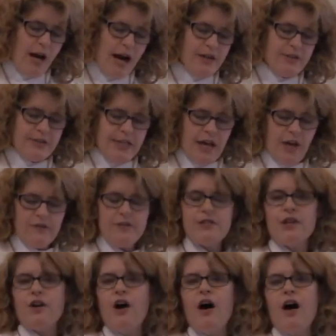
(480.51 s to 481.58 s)
ourselves
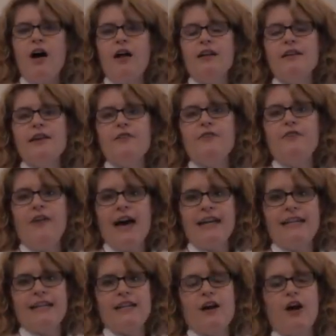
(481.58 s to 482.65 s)
the call of
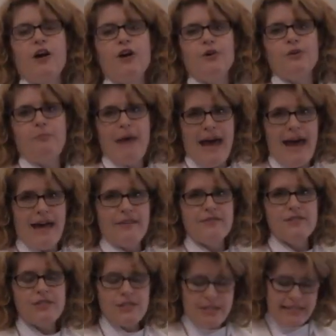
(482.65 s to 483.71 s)
finding our own
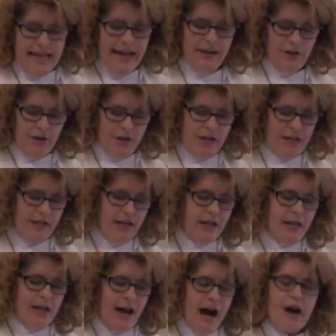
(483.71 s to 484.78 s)
paths to sainthood,
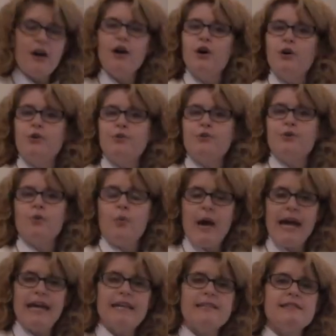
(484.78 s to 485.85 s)
our own
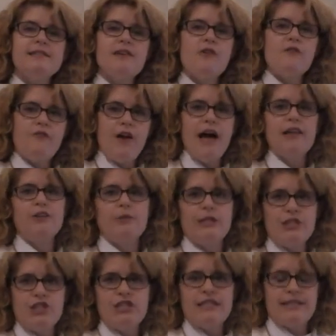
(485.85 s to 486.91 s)
ways of
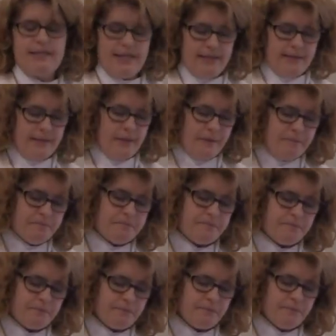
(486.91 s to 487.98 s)
following Jesus.
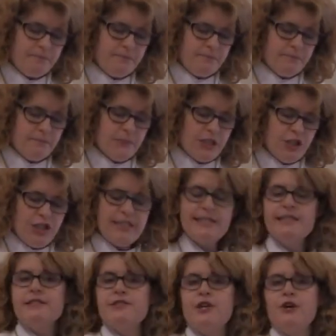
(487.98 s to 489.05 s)
Just
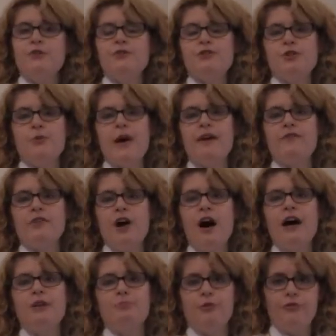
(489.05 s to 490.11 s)
as those who have
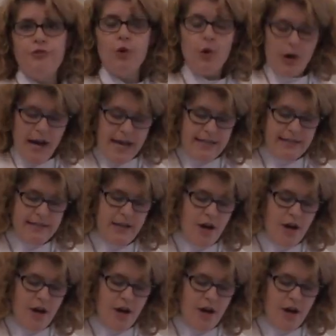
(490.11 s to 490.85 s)
gone before us